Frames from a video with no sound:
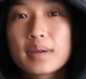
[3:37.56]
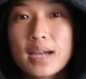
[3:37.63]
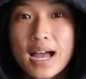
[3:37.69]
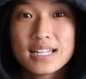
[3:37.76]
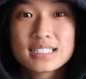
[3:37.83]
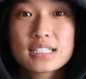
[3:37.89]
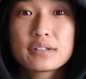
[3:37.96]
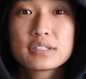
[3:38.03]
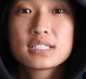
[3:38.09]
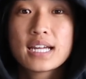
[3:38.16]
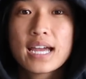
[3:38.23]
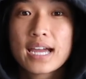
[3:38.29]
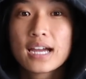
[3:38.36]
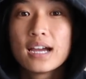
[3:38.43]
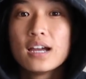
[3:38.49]
but yeah, as I was
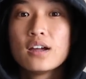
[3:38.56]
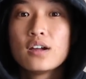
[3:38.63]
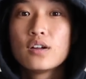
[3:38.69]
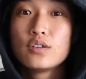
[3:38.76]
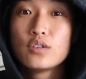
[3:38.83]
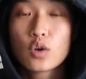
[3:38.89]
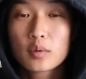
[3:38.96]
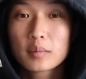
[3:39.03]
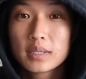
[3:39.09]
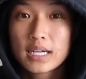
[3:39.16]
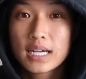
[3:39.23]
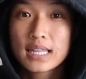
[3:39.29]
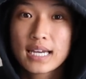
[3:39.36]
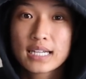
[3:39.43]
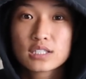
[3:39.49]
saying, normally
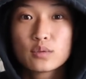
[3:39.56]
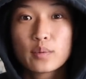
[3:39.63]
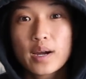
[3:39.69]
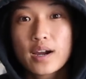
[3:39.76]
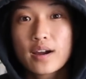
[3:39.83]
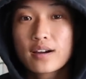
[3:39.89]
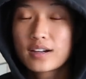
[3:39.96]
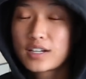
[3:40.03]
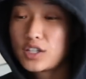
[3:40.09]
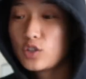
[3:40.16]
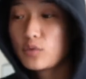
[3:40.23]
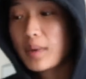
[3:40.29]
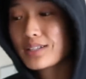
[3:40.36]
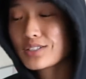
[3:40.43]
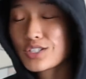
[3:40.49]
I like to wear a
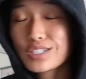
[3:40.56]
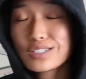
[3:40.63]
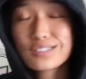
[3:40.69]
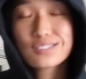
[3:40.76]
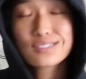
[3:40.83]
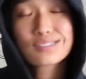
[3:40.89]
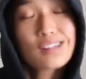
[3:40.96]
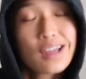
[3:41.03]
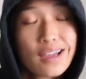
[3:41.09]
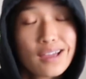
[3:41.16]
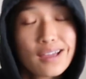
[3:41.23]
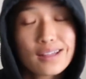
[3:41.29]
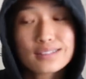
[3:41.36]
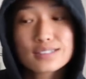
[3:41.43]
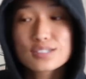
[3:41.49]
cute matching
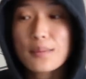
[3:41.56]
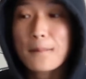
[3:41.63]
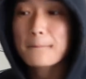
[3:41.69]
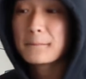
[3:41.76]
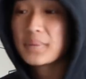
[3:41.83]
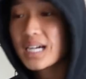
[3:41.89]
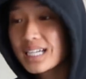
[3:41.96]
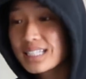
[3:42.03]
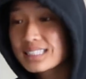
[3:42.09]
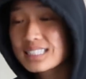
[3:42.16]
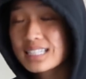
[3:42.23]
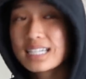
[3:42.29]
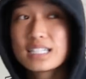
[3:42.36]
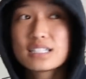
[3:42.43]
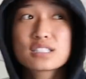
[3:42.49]
set,
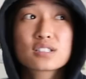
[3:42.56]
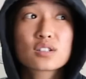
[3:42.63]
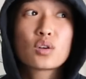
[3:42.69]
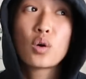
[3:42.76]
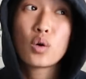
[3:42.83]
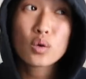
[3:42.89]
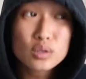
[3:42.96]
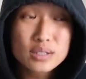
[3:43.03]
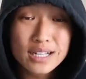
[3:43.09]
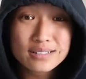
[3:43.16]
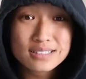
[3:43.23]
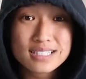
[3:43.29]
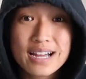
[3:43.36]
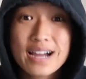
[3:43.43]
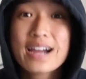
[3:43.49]
but it is cold
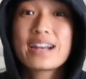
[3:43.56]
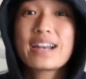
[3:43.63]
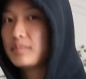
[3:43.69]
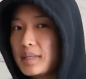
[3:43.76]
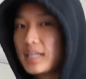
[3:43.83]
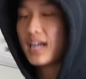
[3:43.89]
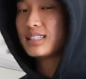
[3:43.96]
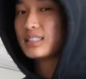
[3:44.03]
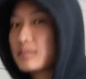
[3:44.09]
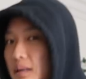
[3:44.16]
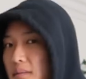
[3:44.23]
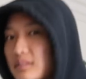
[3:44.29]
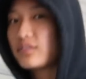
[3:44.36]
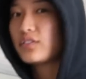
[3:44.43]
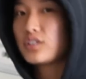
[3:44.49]
outside. But yeah,
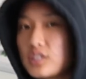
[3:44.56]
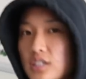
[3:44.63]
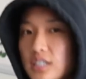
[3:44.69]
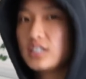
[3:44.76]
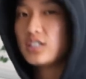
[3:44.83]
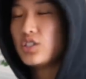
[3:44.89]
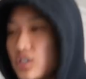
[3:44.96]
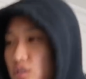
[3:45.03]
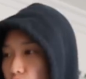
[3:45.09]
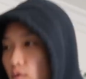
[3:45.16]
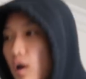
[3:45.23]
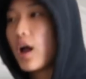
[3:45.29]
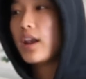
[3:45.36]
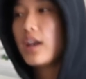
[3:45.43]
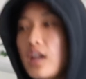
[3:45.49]
sometimes it feels good to just
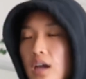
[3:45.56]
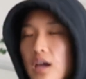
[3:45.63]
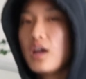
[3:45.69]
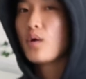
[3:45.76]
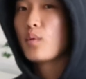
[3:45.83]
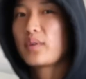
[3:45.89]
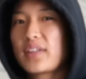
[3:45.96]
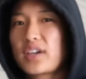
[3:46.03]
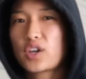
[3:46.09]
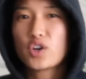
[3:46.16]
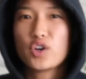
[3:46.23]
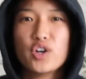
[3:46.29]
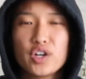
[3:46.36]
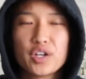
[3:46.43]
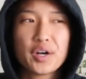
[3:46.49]
run with like
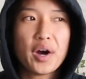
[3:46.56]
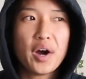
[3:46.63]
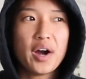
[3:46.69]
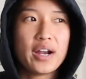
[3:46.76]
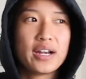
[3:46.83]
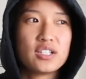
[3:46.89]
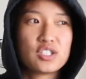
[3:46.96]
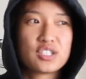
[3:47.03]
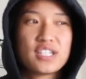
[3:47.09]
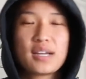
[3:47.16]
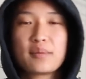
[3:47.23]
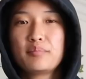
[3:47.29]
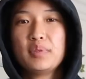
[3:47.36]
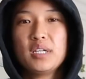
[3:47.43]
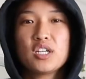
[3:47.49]
your hood on and just
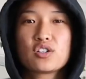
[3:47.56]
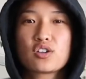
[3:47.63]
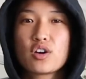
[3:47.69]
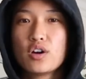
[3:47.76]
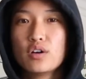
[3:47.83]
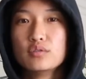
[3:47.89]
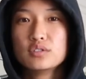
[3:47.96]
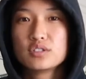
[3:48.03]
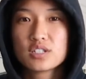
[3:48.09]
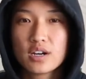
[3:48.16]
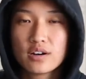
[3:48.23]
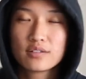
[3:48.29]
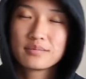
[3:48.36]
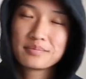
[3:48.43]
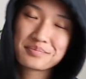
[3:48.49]
like be in your own
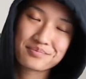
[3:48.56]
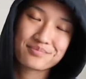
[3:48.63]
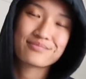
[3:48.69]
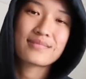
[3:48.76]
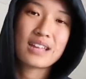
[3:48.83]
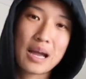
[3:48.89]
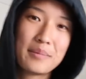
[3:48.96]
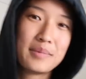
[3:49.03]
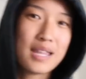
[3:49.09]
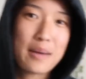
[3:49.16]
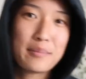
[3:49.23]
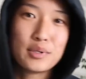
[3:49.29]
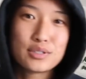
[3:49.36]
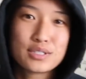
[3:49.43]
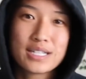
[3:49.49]
zone. I'm in
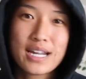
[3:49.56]
that mood